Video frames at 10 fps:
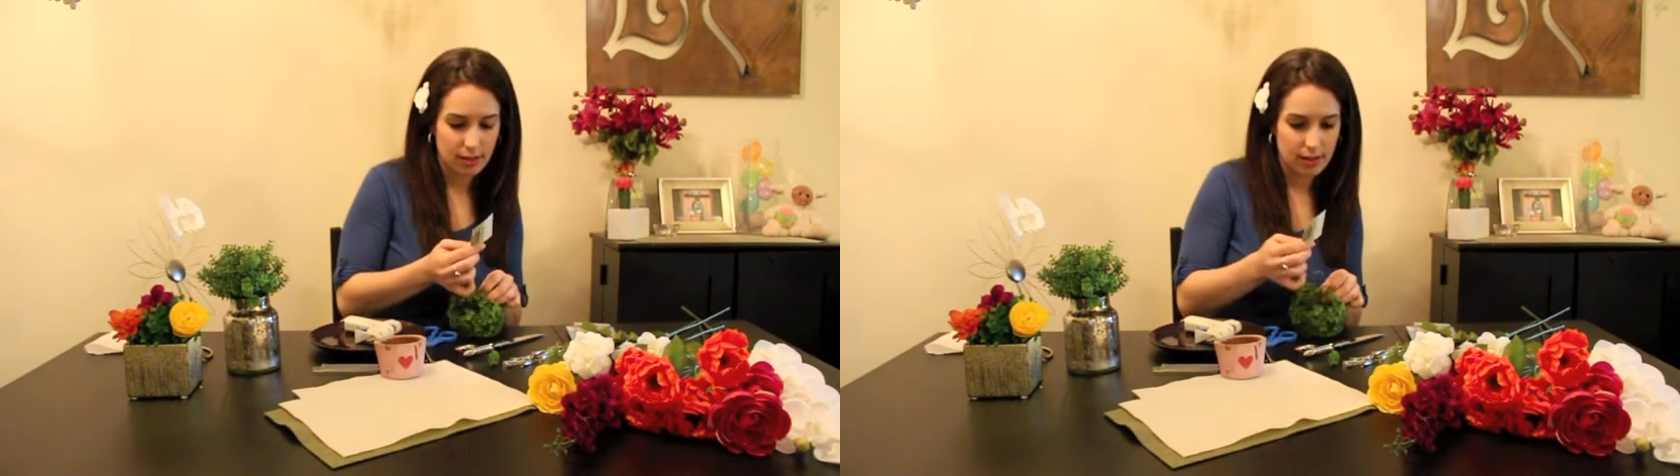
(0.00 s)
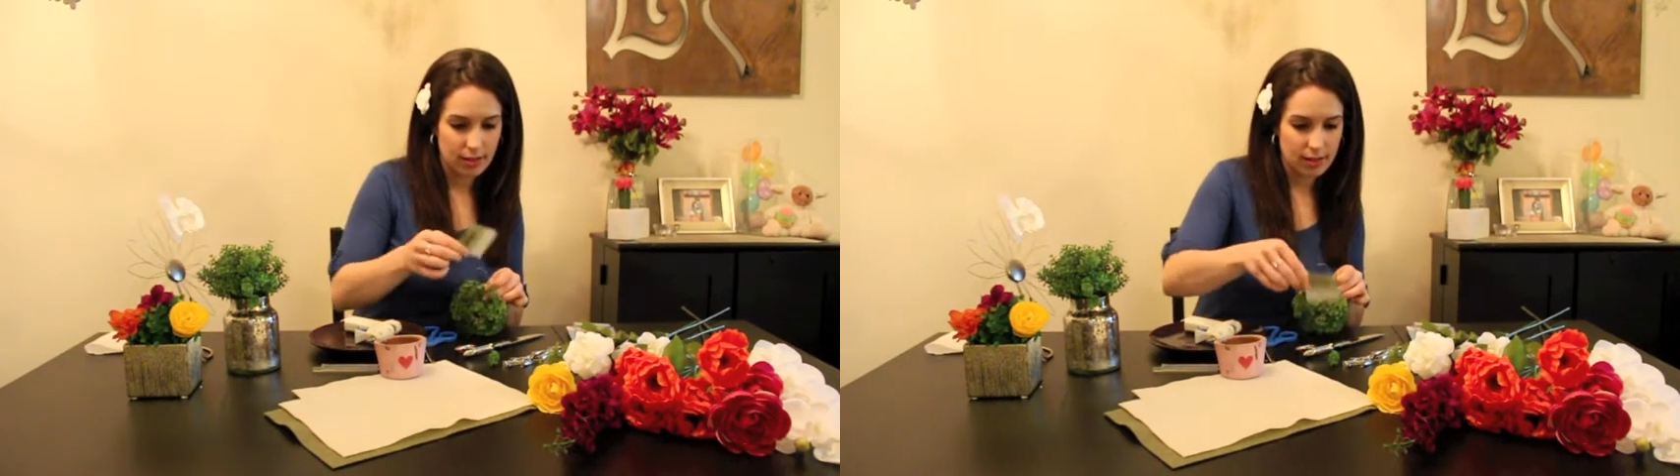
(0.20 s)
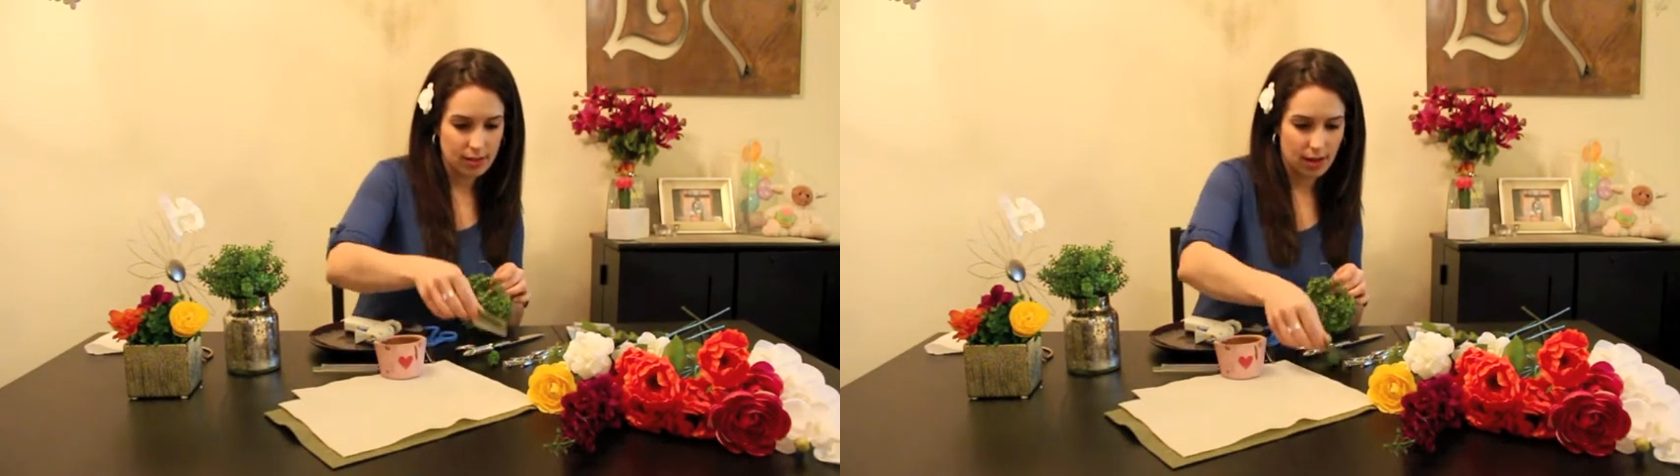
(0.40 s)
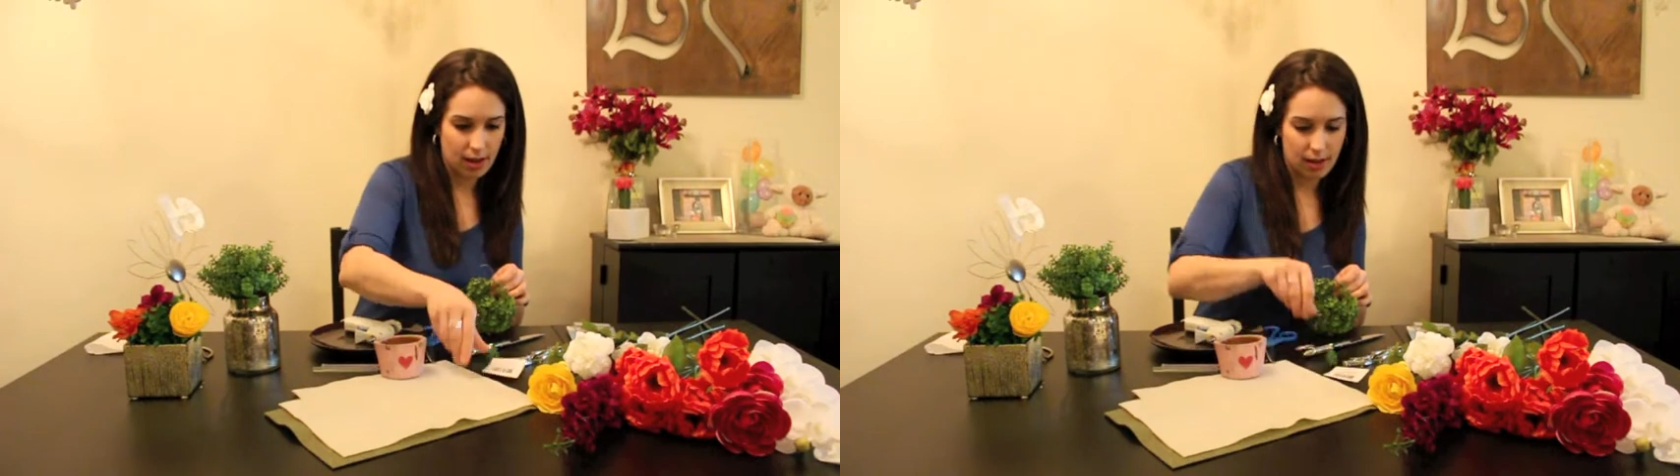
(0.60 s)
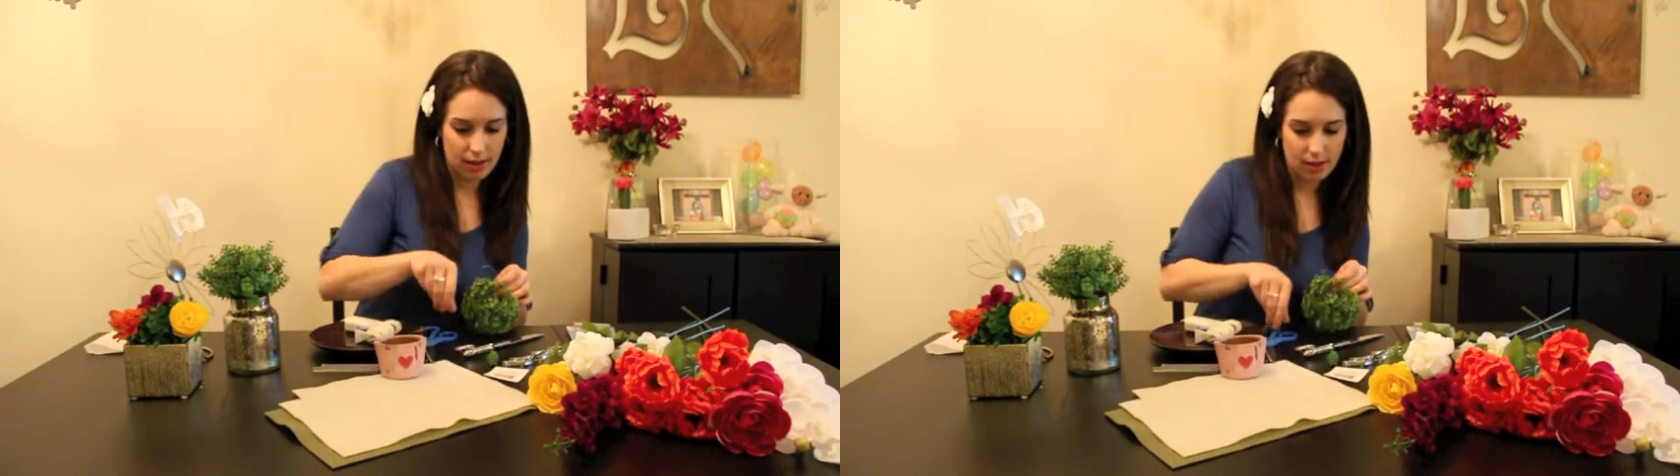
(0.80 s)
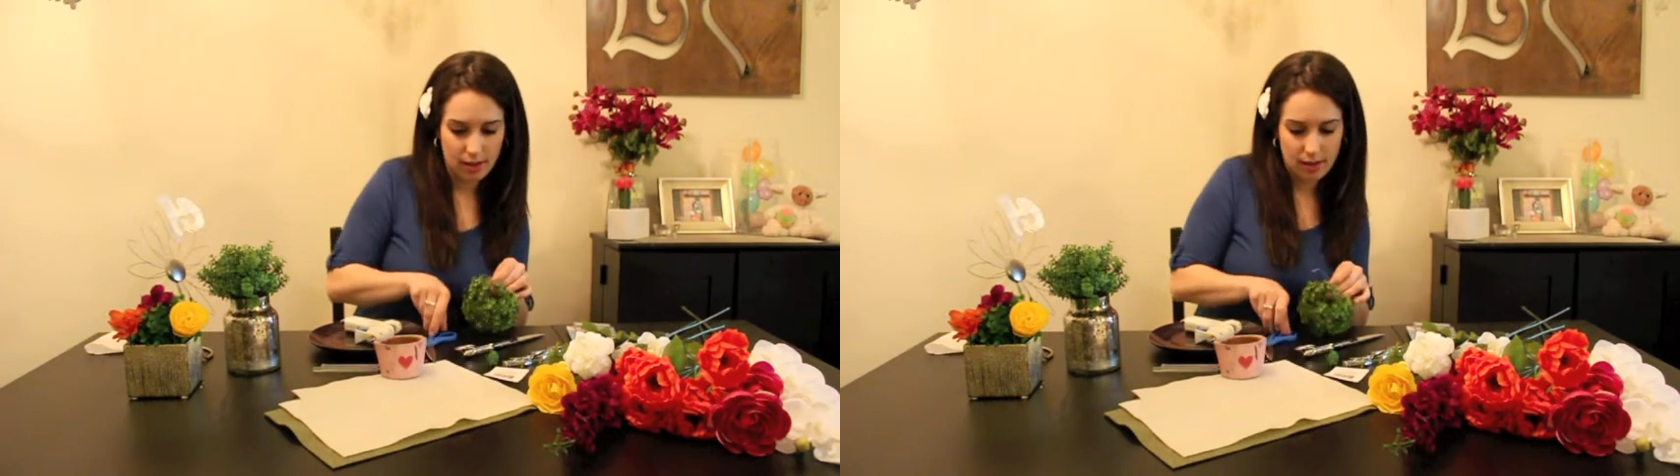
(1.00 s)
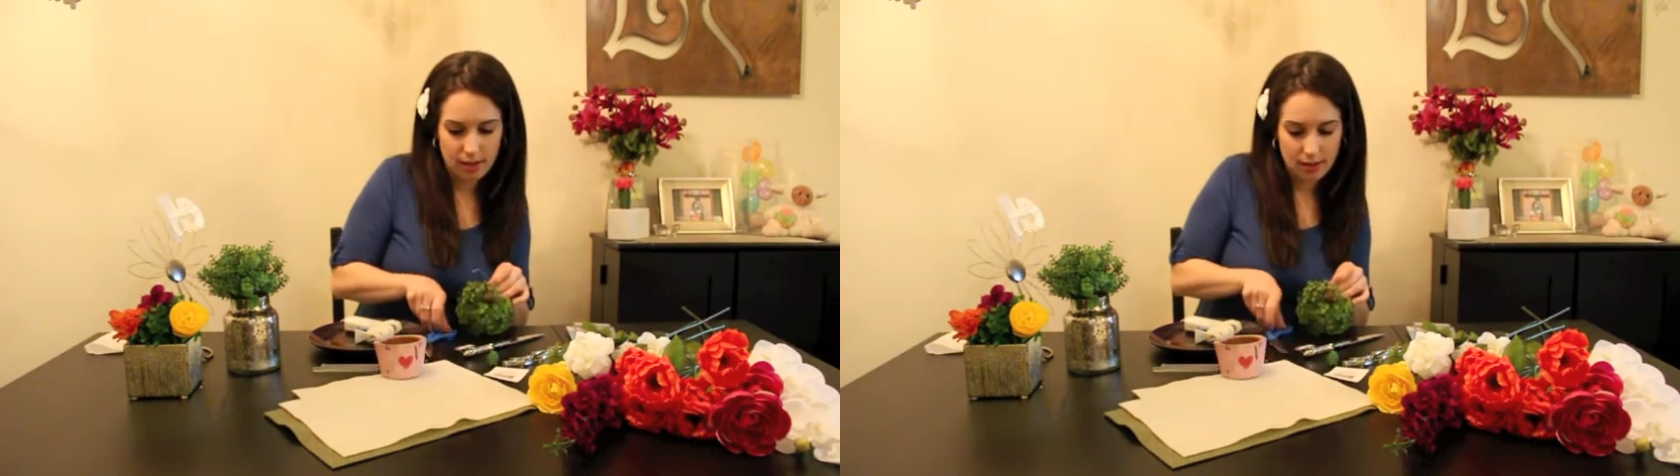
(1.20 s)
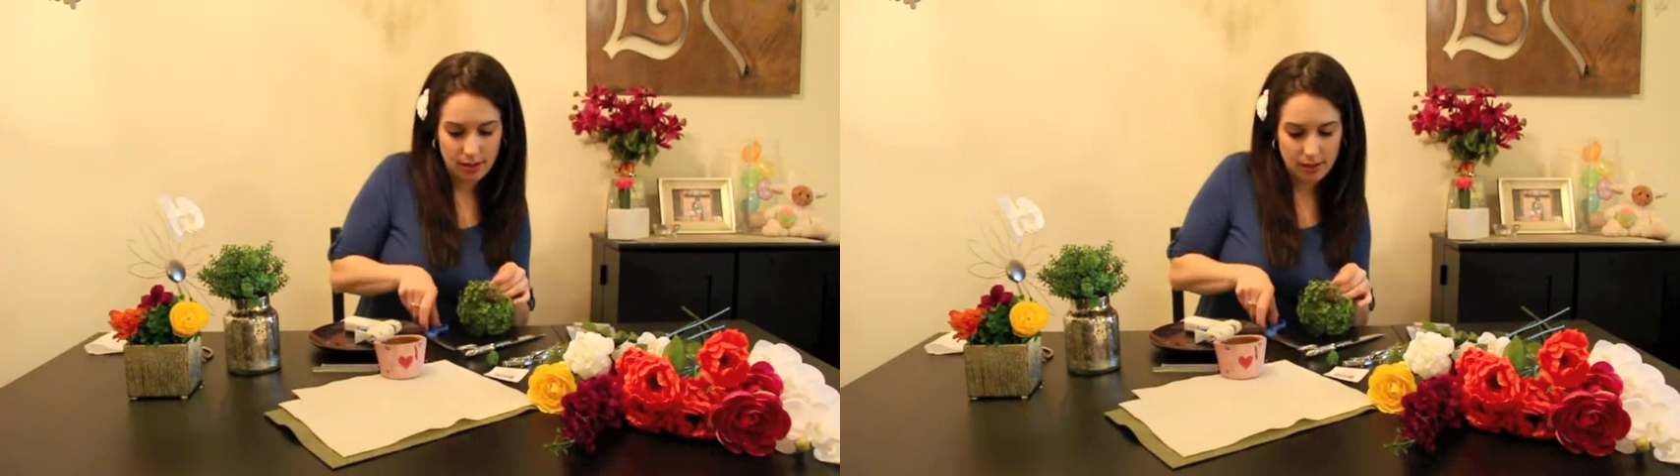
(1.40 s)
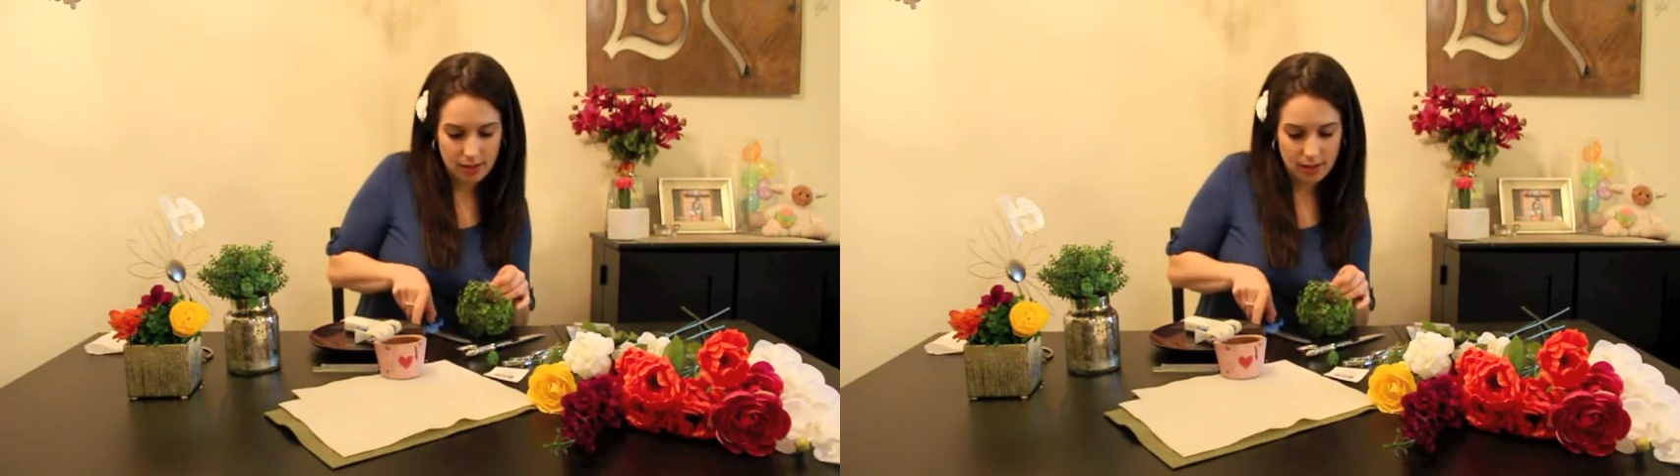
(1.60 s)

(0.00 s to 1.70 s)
this tag does